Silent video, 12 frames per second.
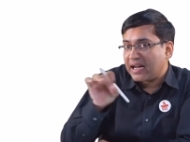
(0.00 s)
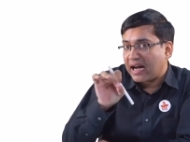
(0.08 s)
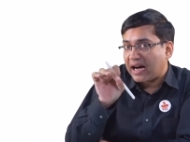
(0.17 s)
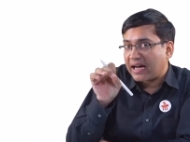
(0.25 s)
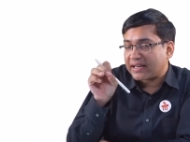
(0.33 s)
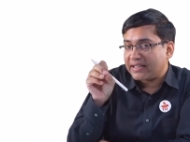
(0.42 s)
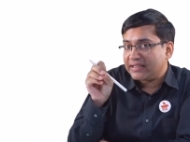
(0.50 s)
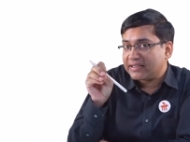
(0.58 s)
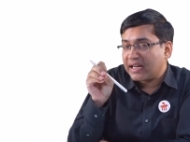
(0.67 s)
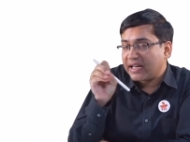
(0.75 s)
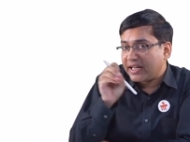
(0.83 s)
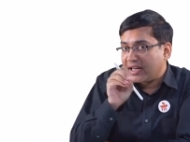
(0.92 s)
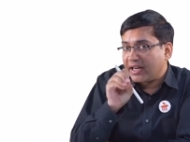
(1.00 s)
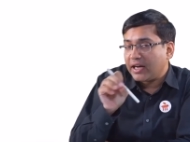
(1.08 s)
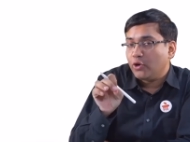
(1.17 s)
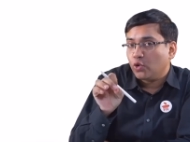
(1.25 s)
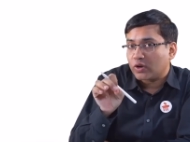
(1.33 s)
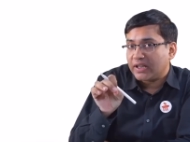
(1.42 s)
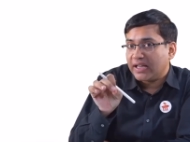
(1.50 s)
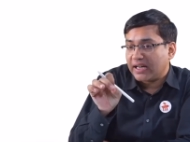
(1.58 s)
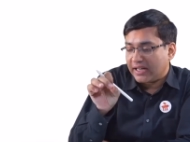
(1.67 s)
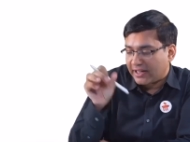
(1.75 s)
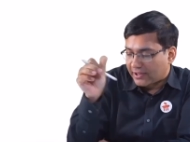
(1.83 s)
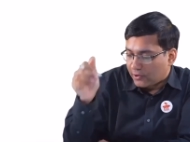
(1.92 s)
are in the inner nuclear
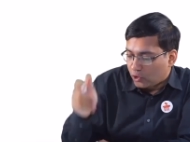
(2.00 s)
layer.